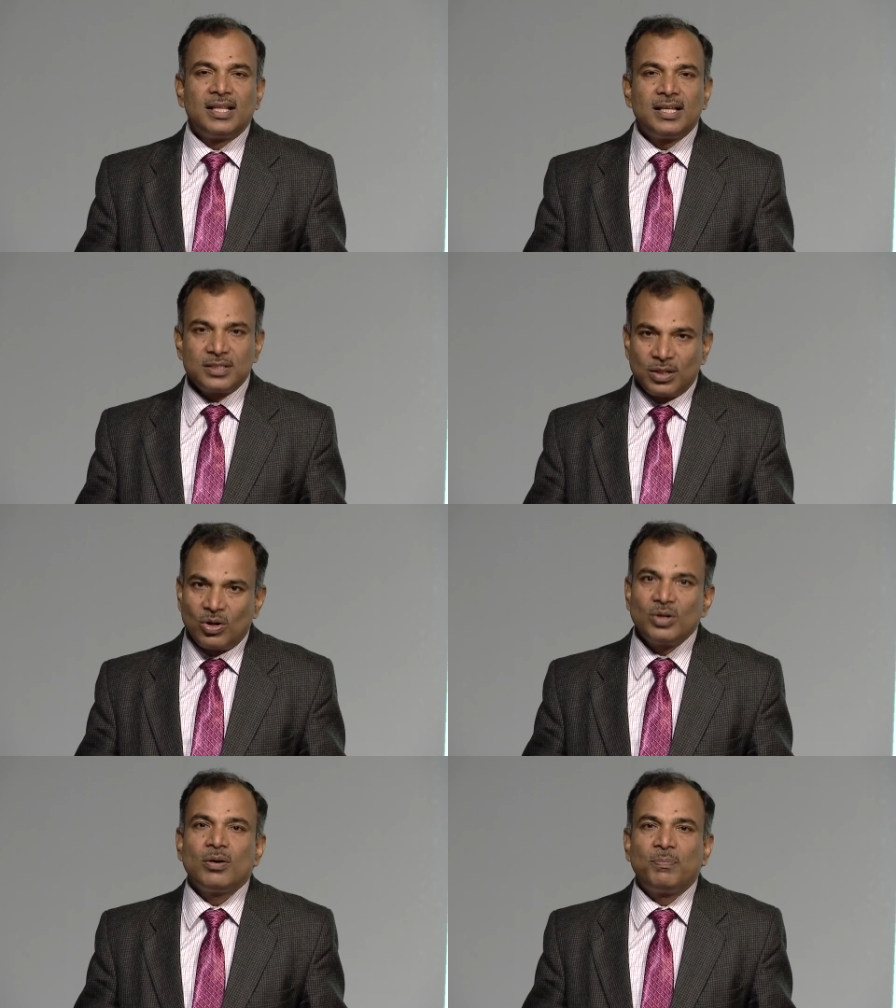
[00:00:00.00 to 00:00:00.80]
there is a
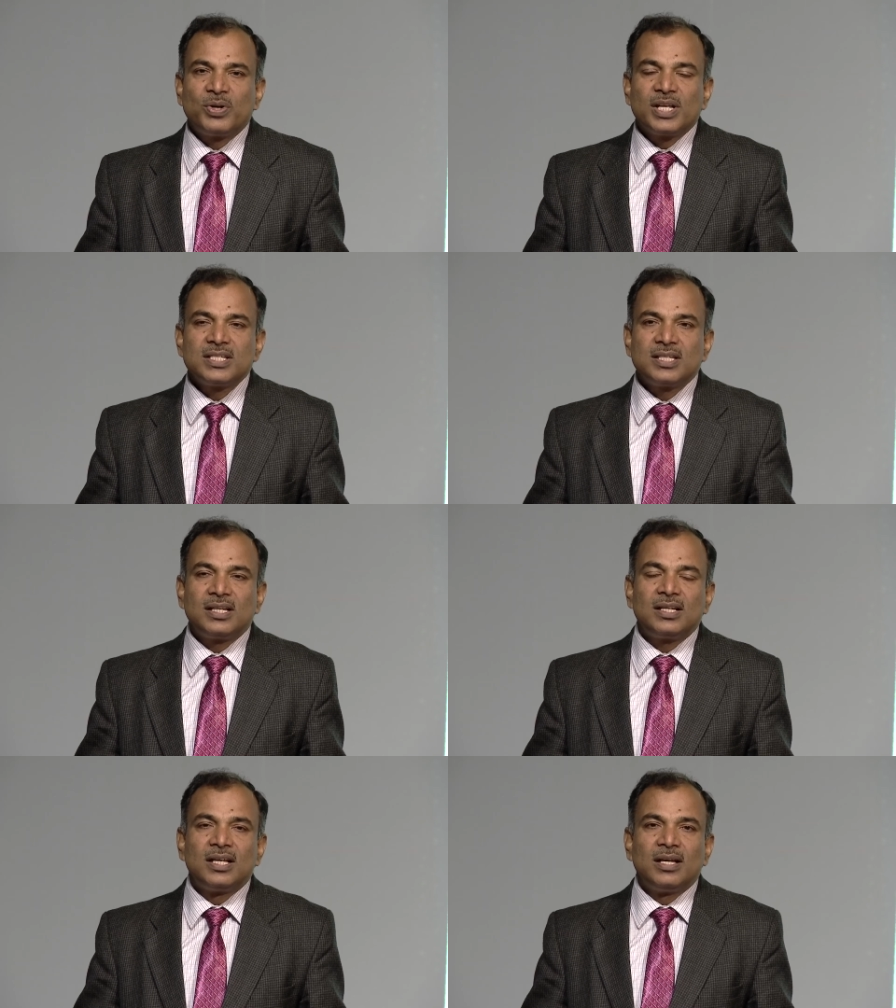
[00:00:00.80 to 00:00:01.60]
lot of
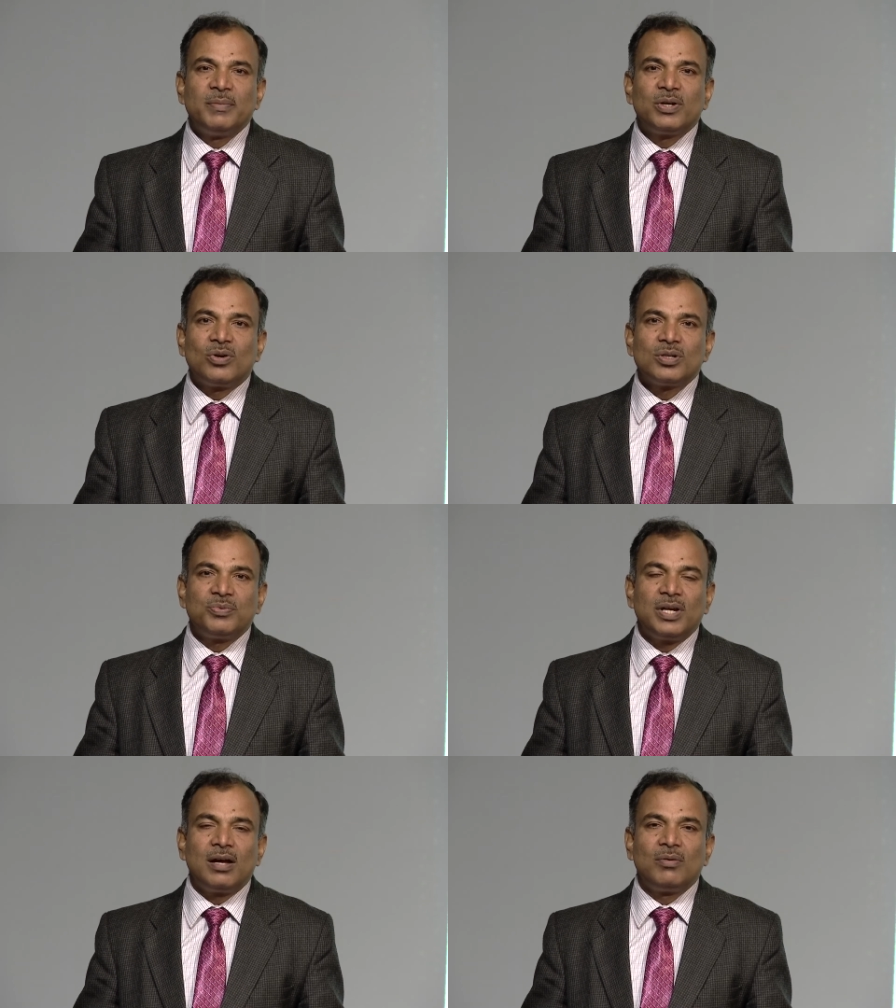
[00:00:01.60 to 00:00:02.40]
potential because
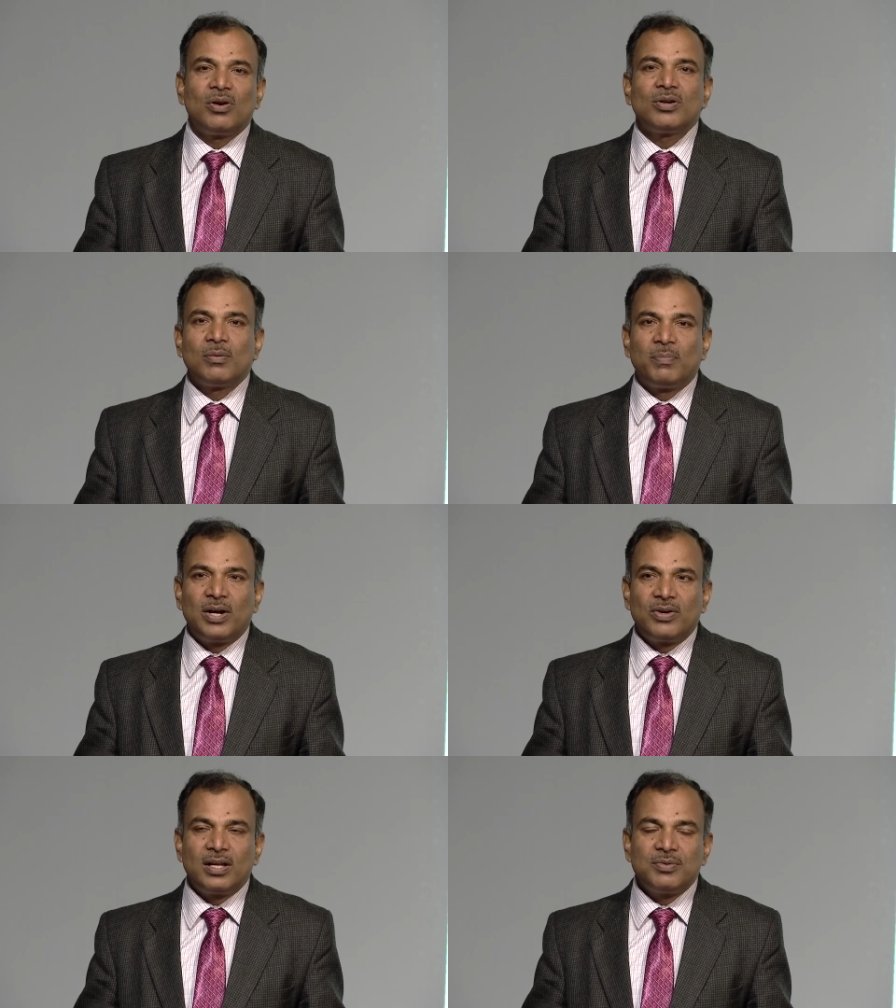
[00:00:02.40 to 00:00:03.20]
we have lot of
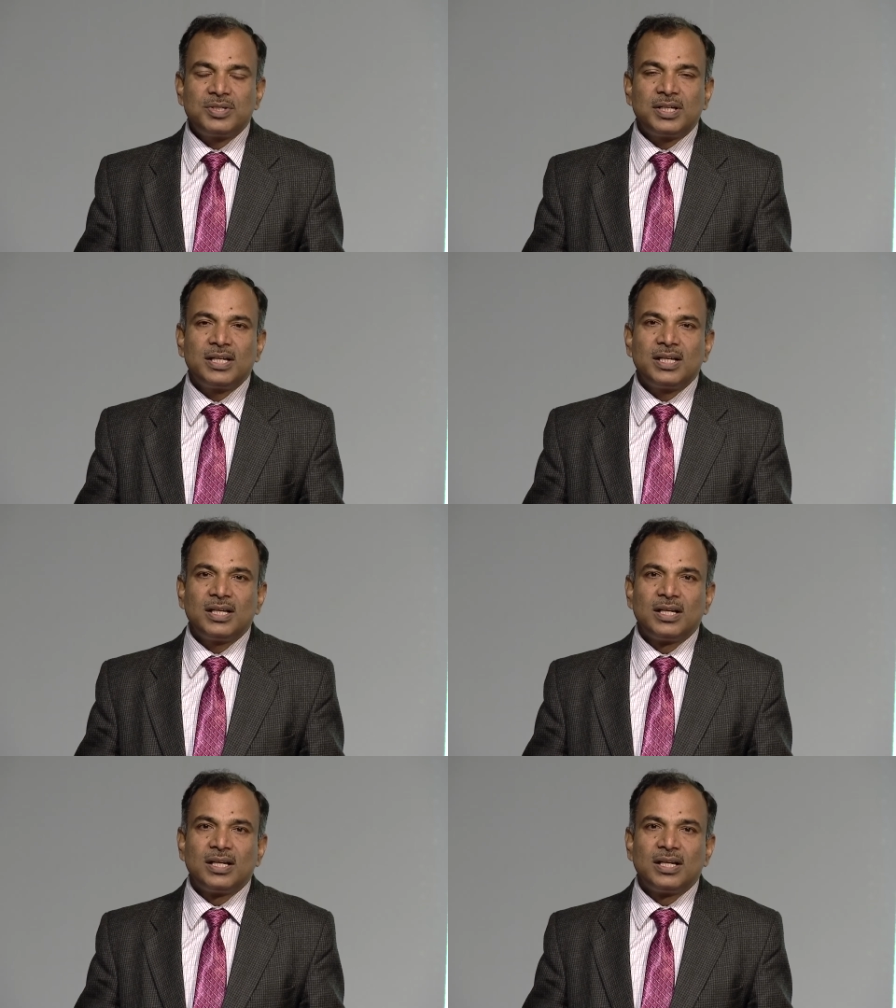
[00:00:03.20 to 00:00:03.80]
biodiversity